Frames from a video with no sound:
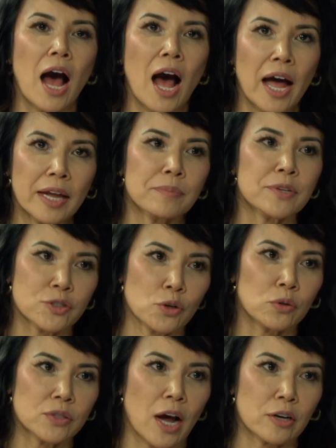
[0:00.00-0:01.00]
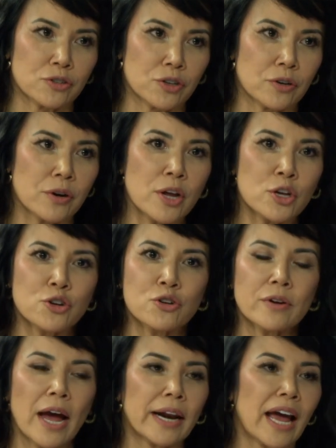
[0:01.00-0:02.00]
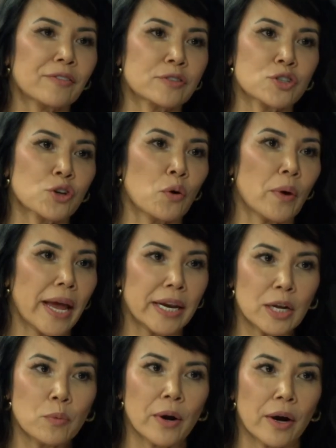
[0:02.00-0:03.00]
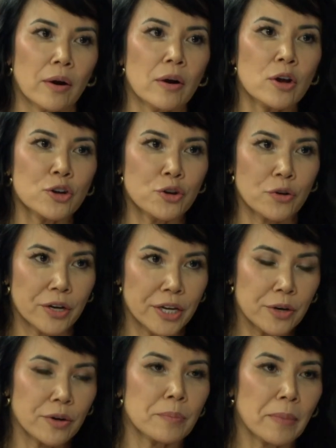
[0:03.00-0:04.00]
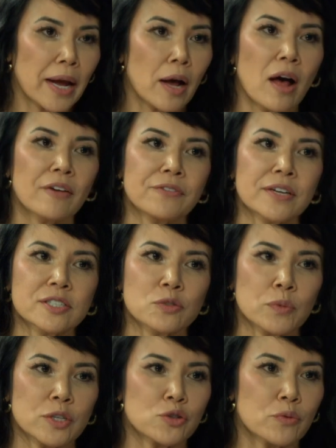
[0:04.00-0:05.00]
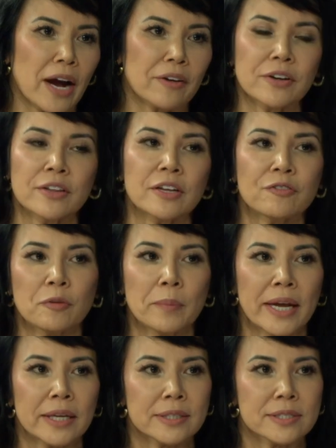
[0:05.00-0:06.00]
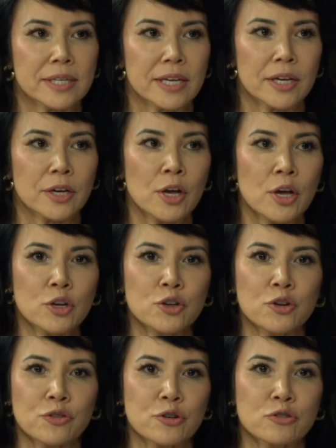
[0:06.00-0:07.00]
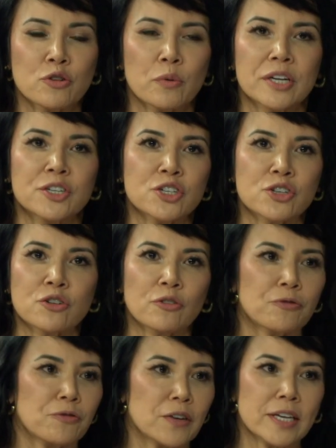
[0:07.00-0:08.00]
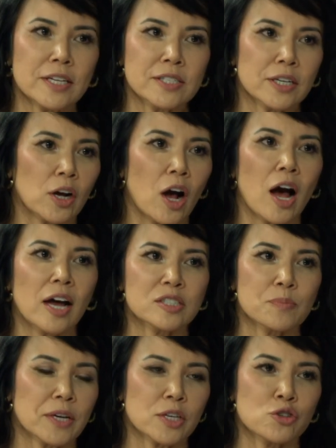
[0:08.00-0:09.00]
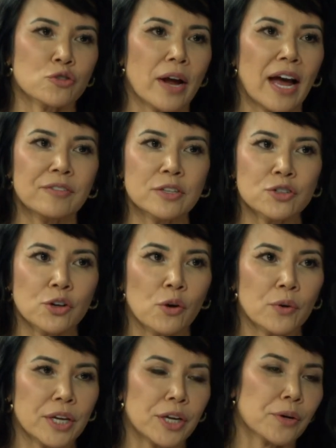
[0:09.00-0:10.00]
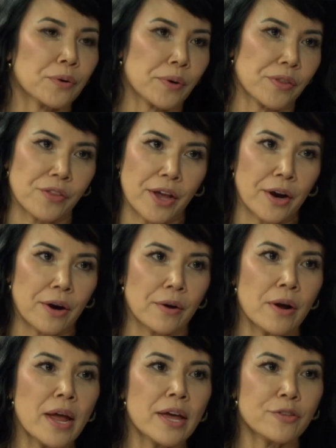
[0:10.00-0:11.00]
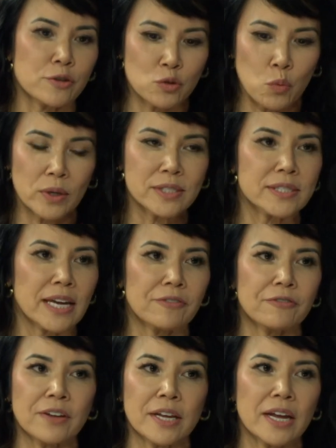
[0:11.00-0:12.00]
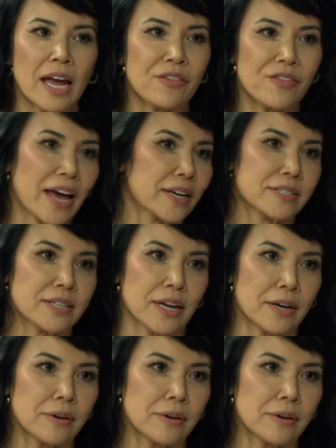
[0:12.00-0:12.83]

I am the sole doctor. You're not having to go anywhere. You're here in my office. We do everything from A to Z. There's no additional fees and costs because you're having to go here and there. There's one set fee and that is it.